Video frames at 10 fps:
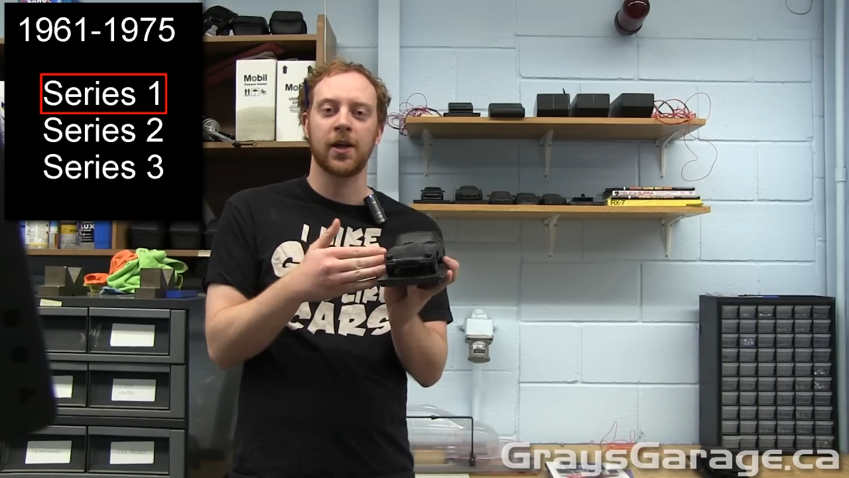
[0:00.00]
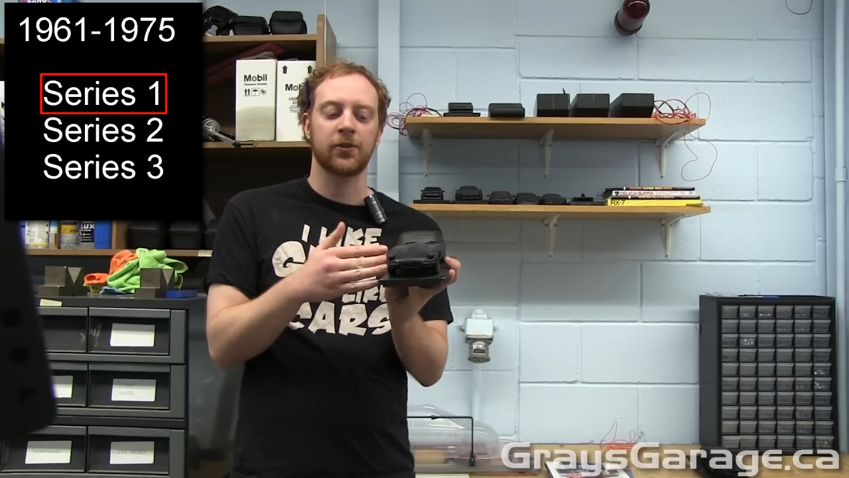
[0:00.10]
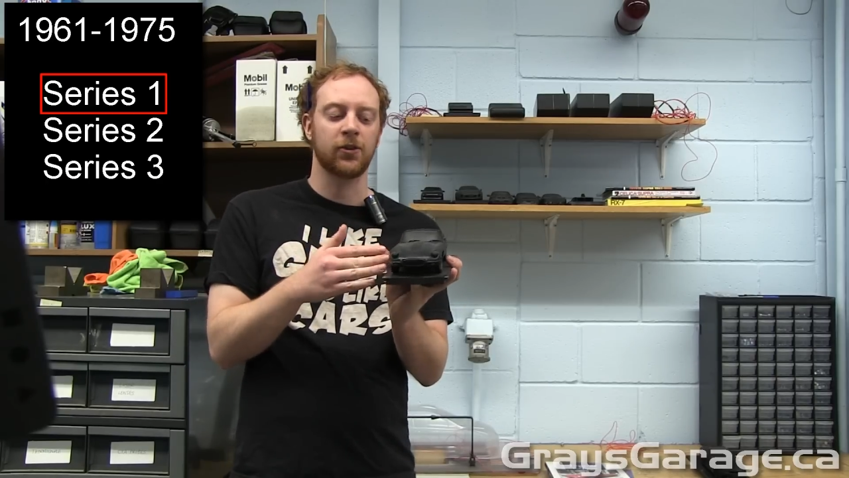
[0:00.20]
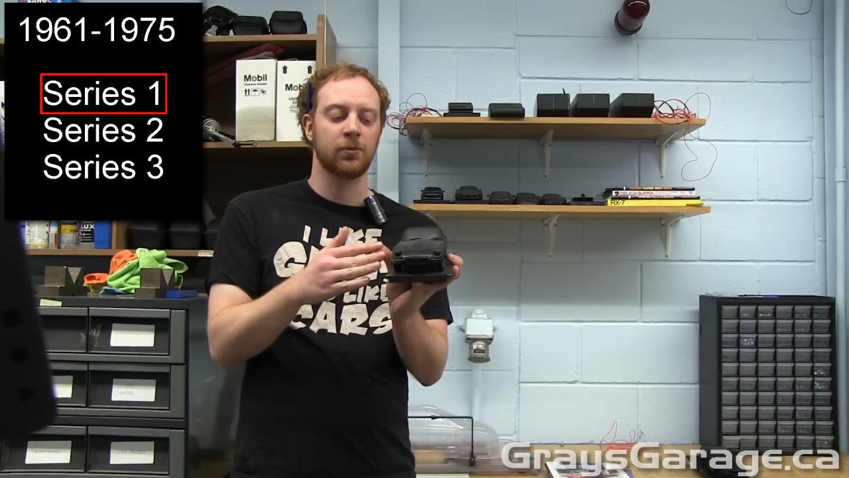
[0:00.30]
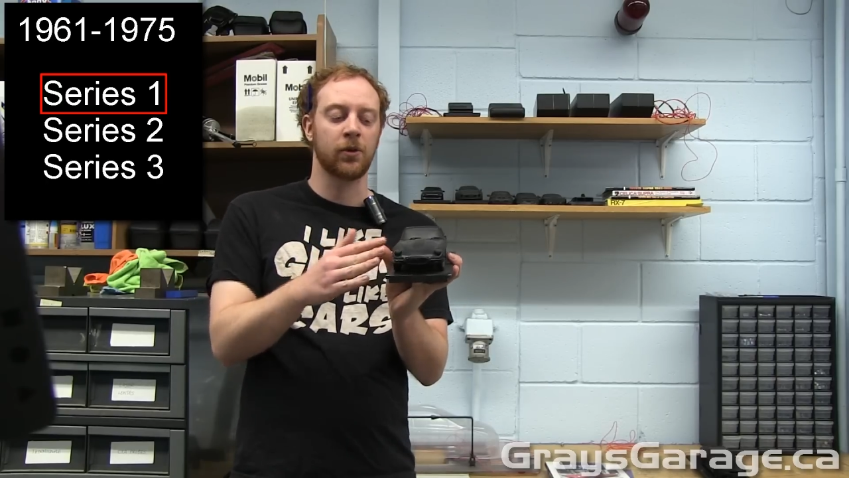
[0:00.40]
and
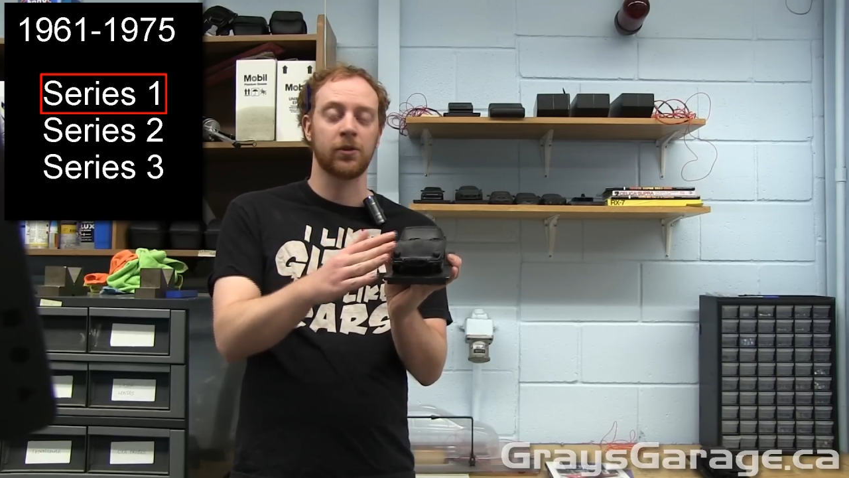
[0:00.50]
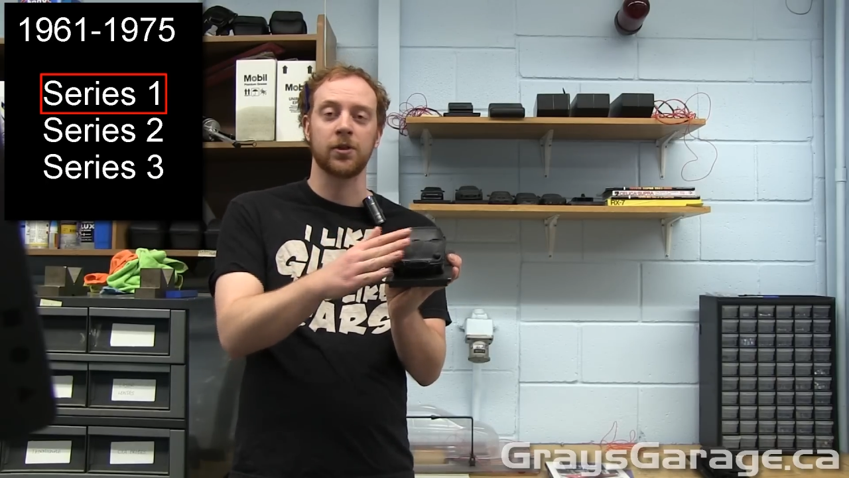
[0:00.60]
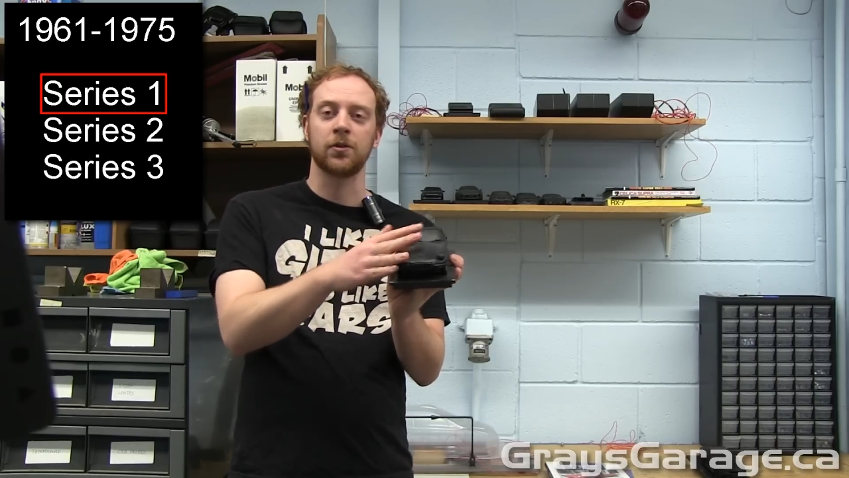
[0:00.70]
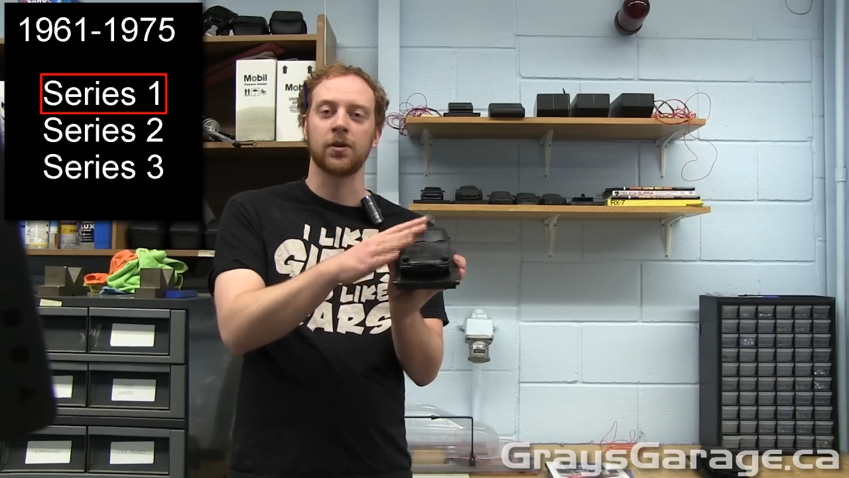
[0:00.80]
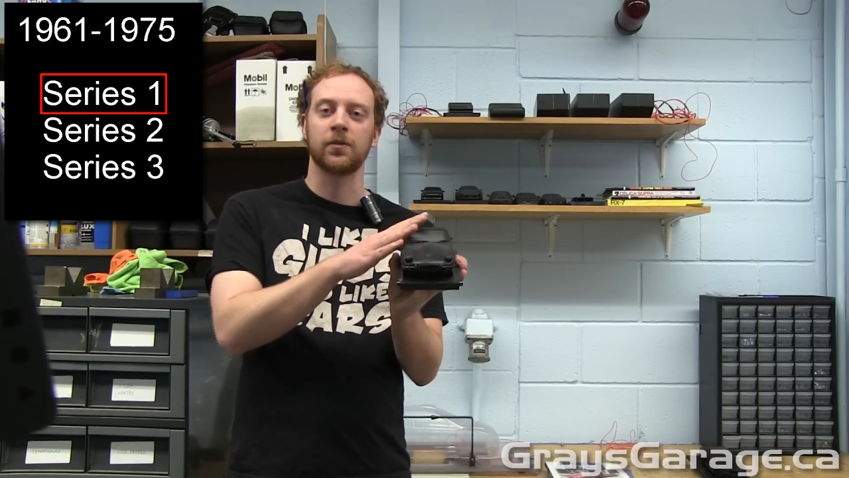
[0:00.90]
that's just
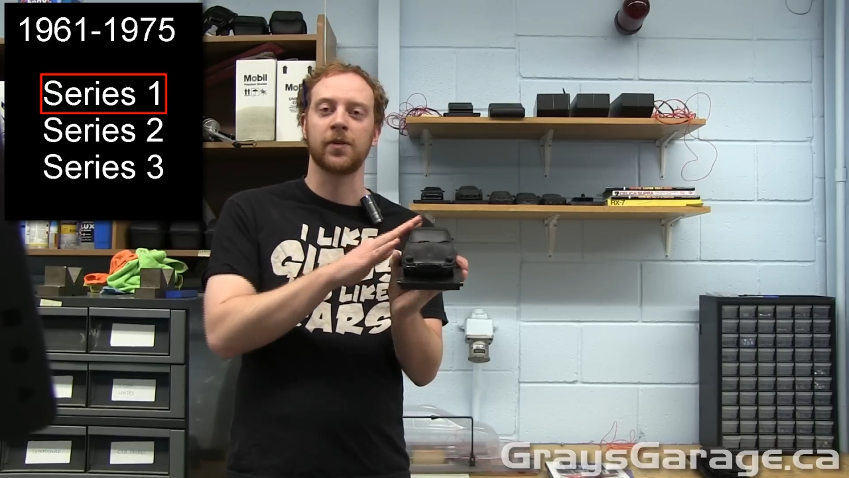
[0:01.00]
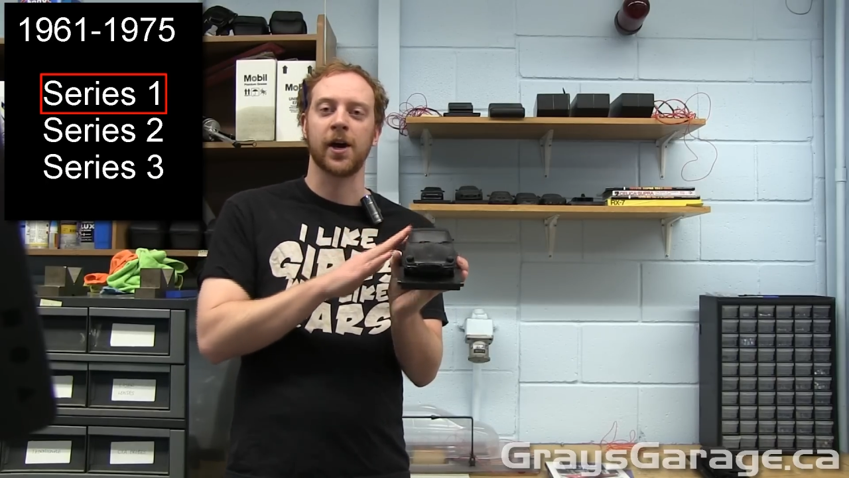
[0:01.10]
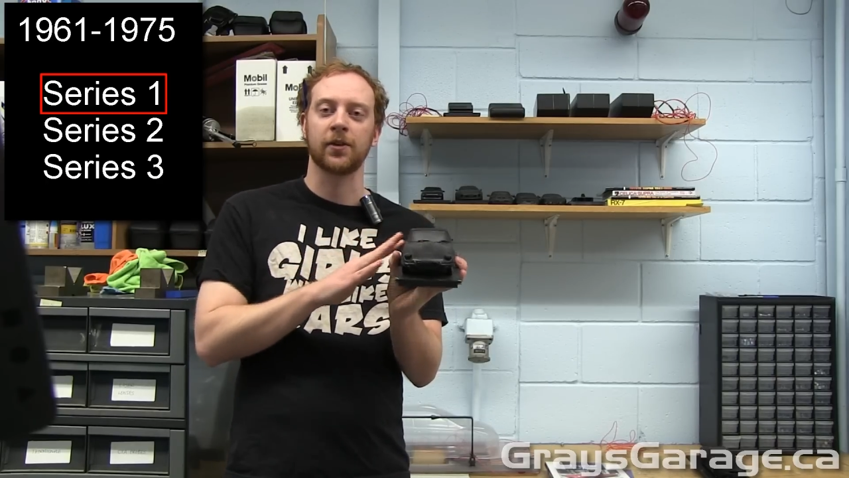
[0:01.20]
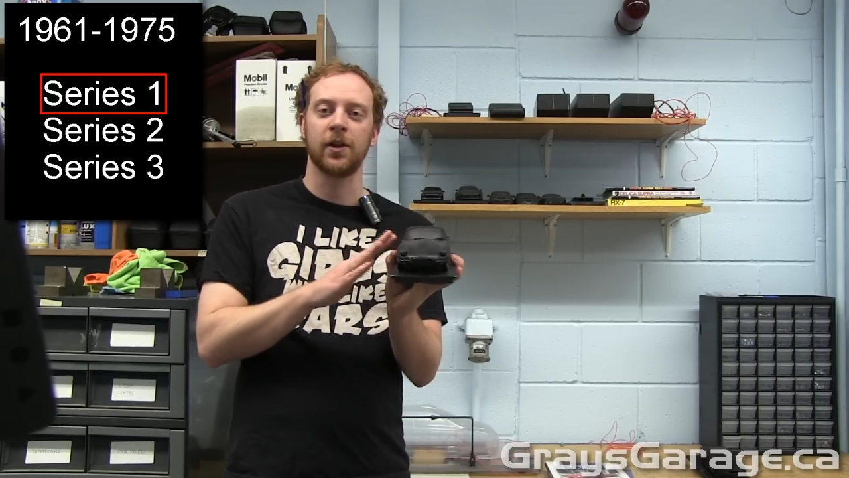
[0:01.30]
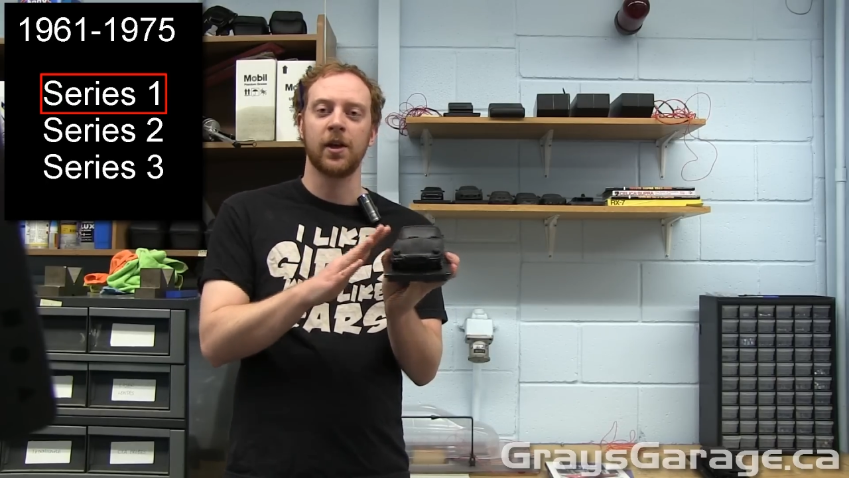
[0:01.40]
mostly due to the
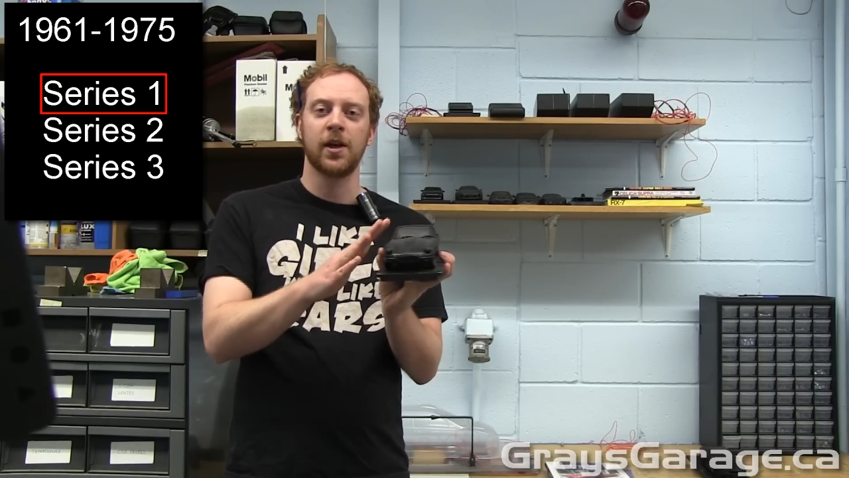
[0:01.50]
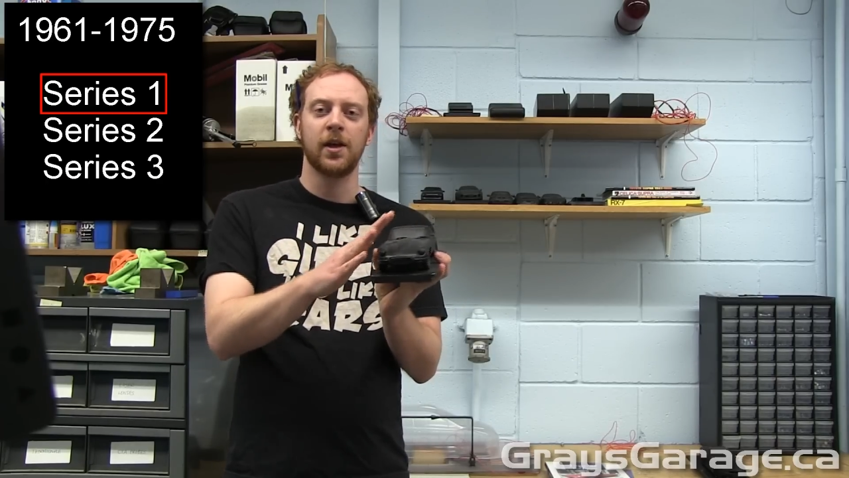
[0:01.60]
fact